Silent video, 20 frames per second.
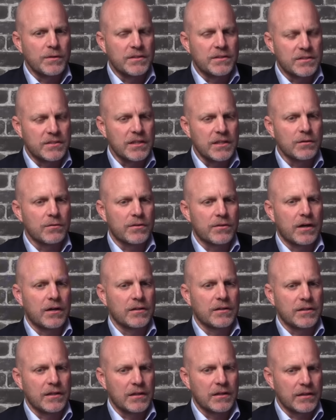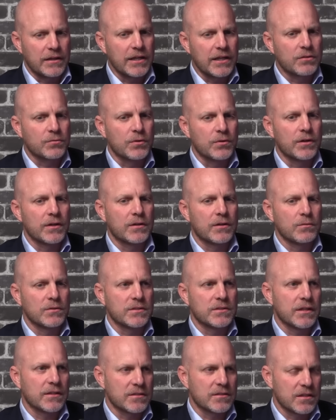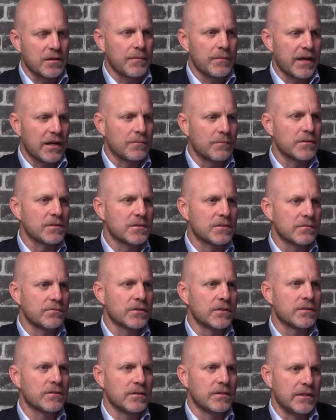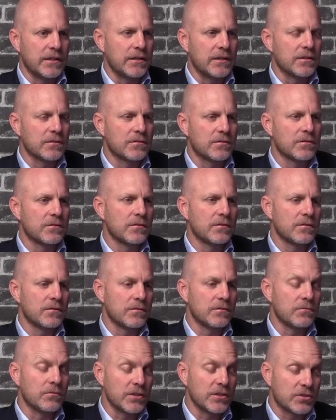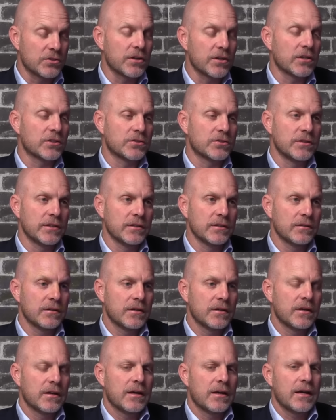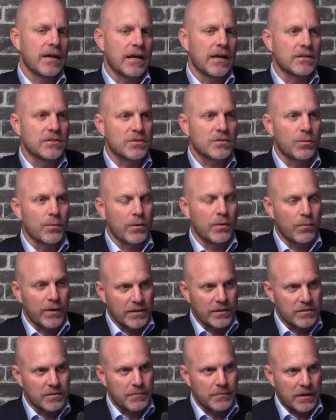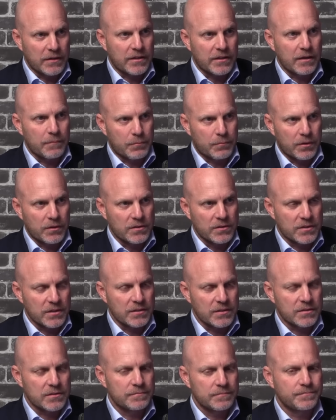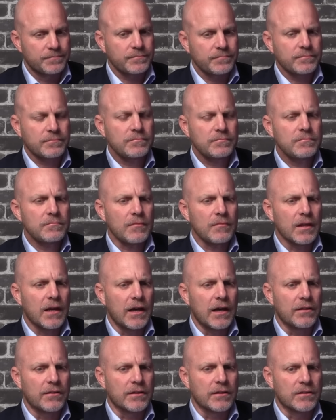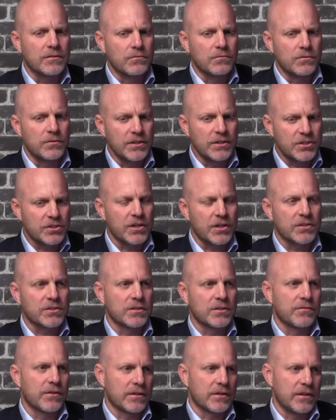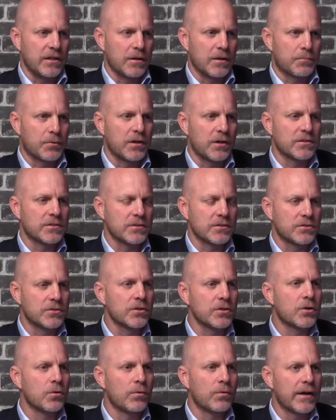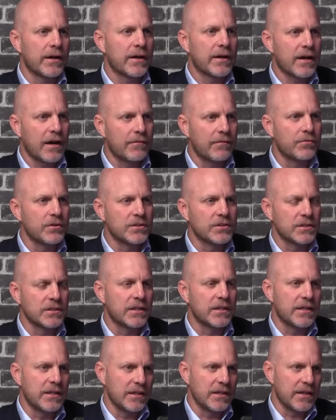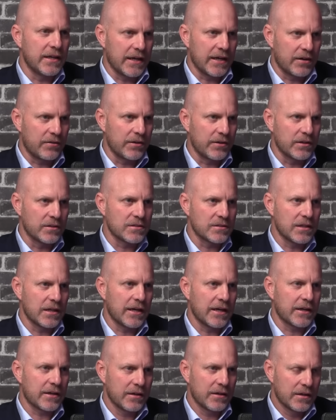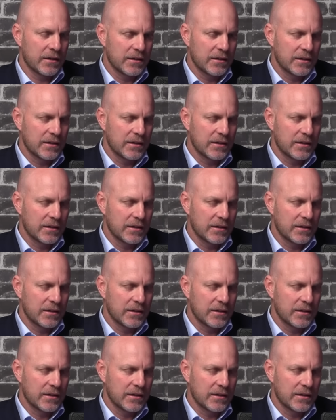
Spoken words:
we'd seen with our dealer network was that some elements of it needed restructuring. And so we went about that process. And the restructuring of the dealer process took away coverage in key areas like